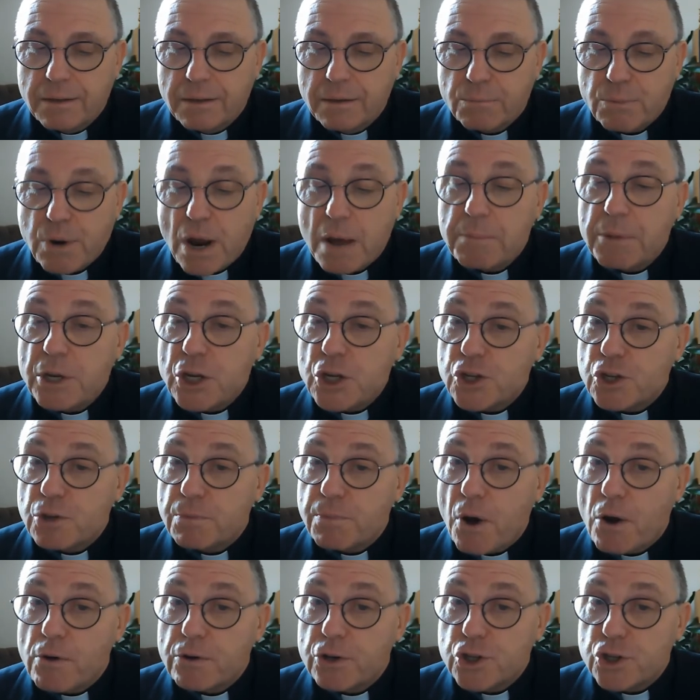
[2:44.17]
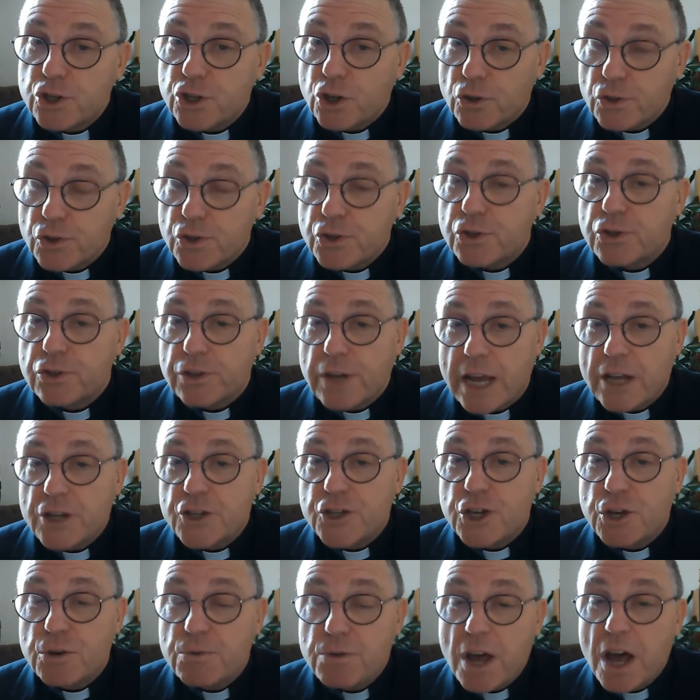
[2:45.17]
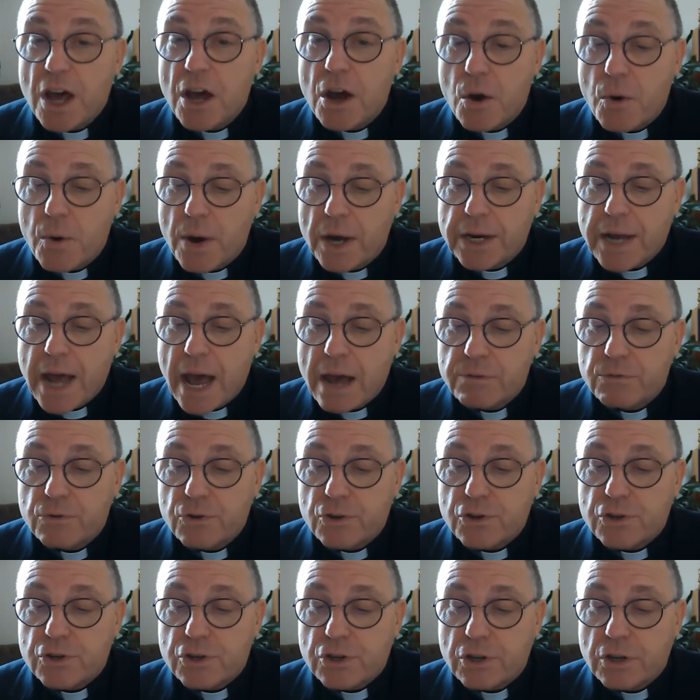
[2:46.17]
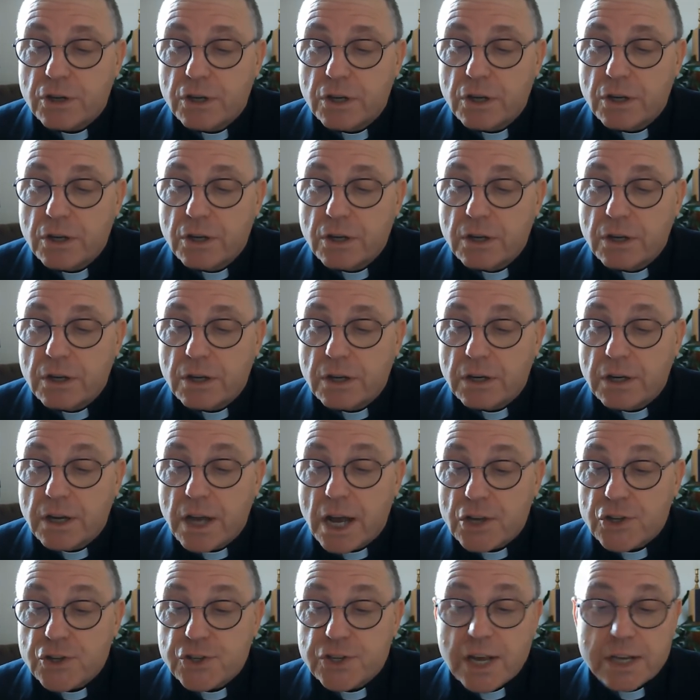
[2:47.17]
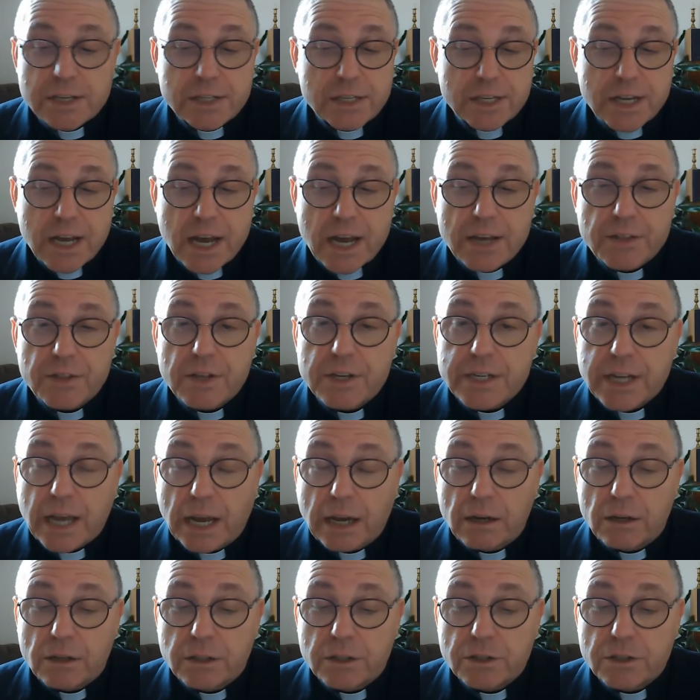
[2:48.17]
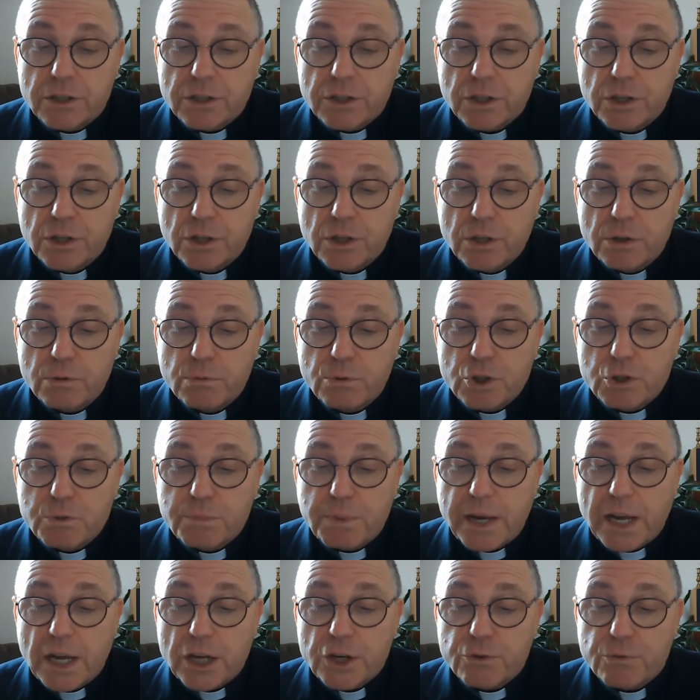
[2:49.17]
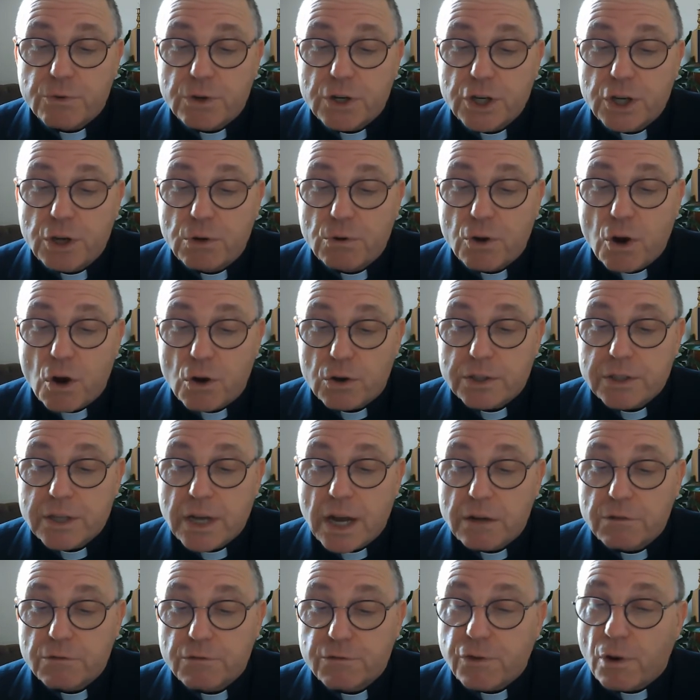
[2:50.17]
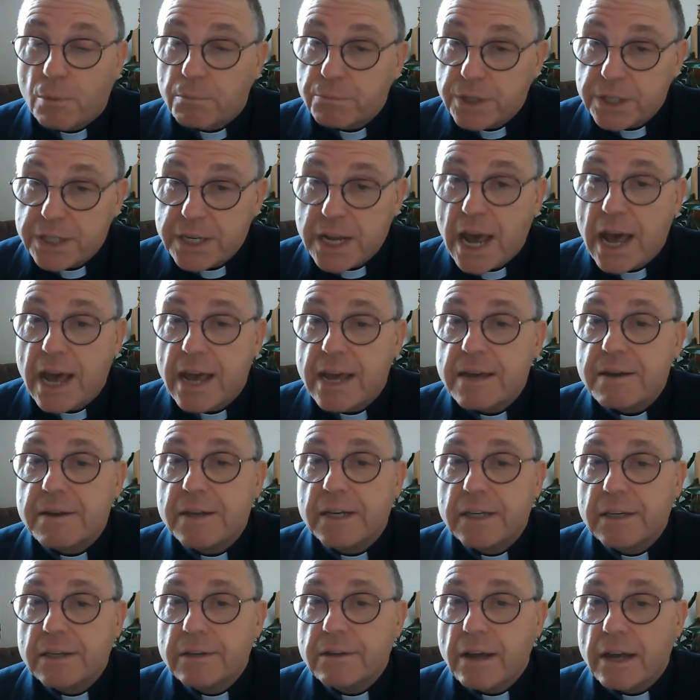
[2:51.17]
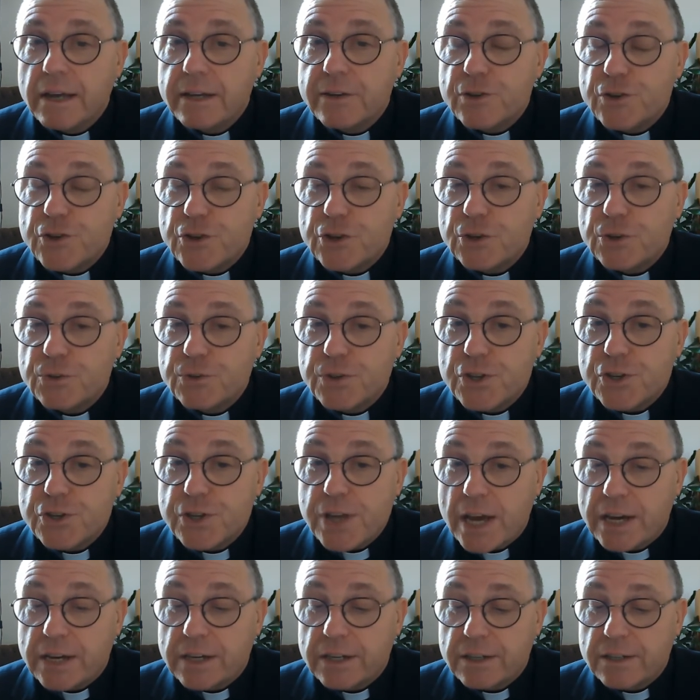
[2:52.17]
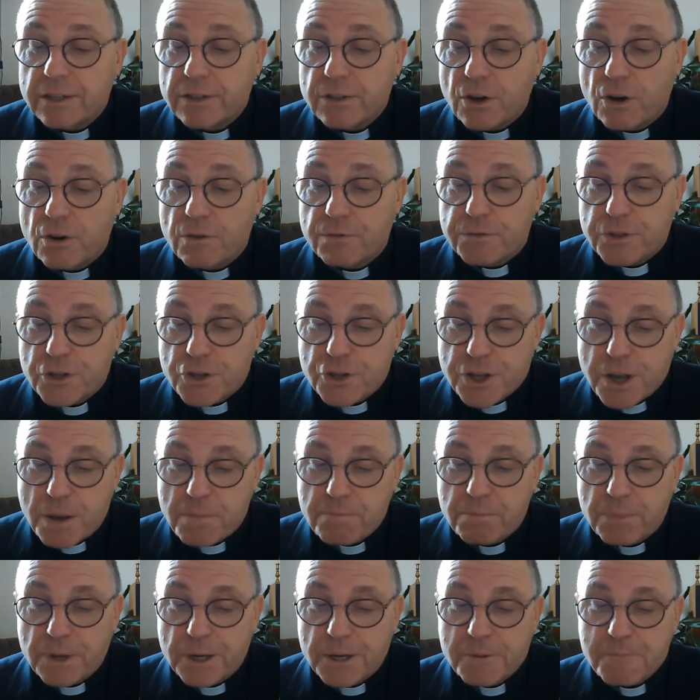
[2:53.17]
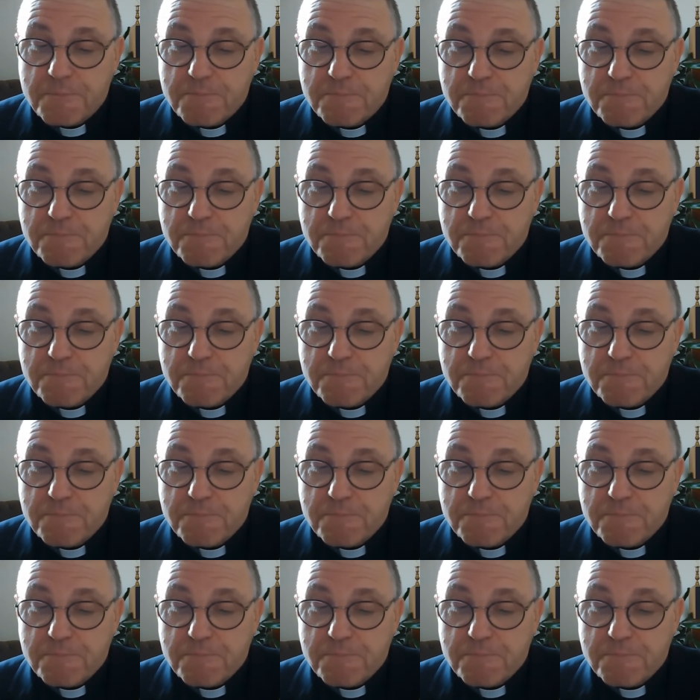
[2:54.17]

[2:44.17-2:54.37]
Prime Minister Boris Johnson, as you know, announced last Saturday that England would be under a new lockdown from today until the 2nd of December.